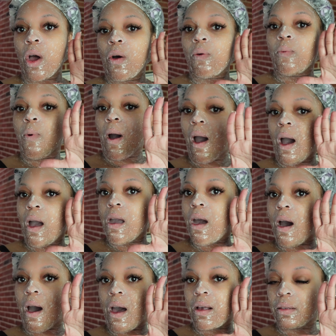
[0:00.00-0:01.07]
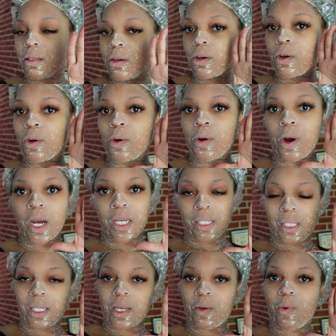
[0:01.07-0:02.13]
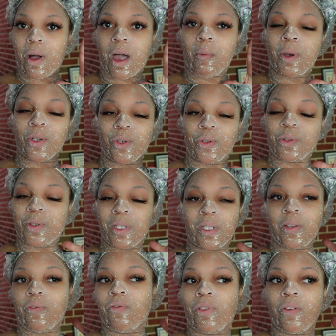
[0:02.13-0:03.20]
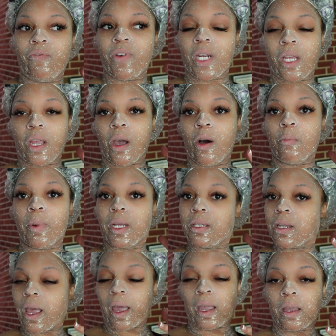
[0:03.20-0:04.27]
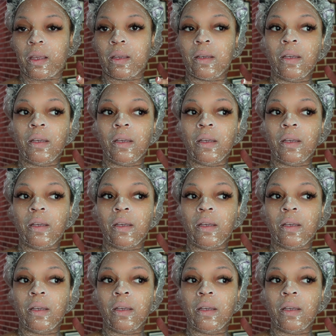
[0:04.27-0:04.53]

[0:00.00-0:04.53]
why i look crazy while i'm introducing to the video but hey